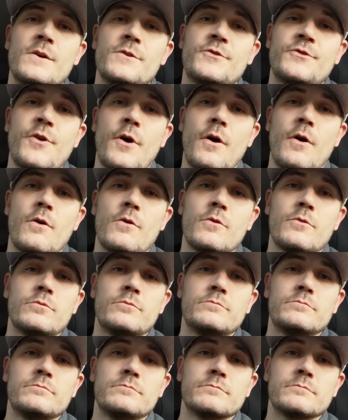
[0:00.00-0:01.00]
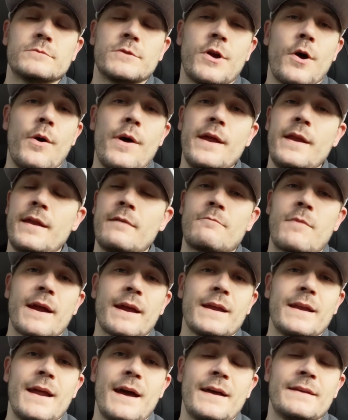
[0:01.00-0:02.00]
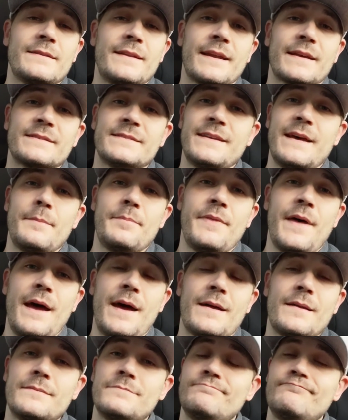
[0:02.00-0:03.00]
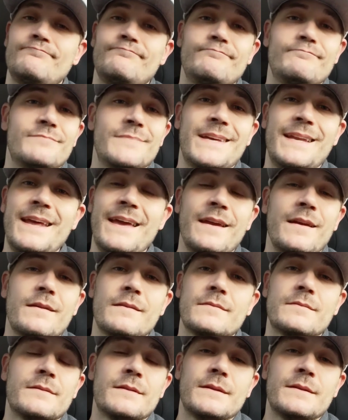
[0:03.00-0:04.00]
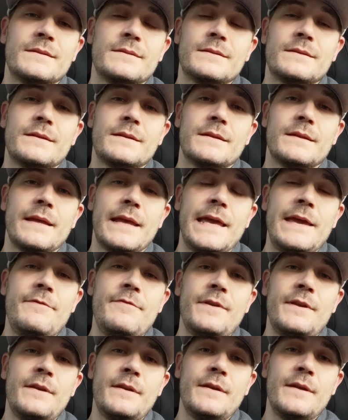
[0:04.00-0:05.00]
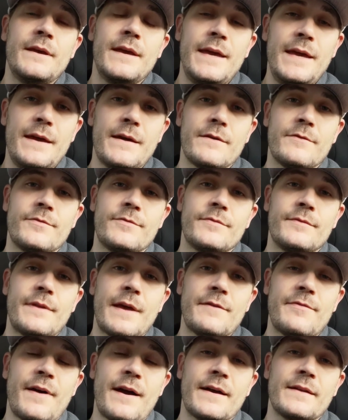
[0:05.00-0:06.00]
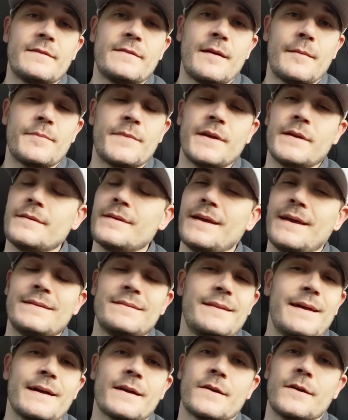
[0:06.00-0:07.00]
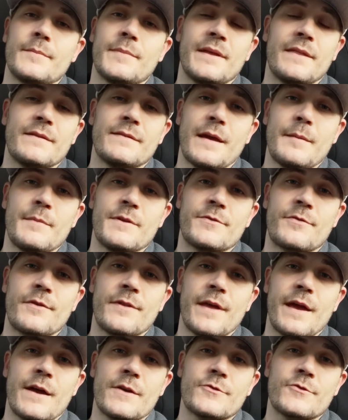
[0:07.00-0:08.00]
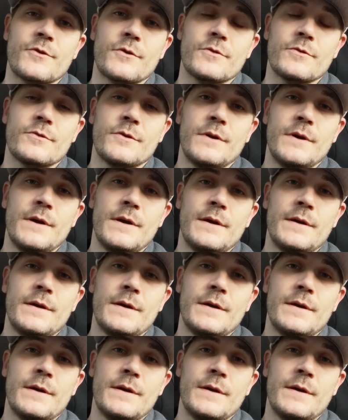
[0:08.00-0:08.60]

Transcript: So go ahead and recognize and accept that it ain't, even if they find something, it's not going to be the same as for the Astros.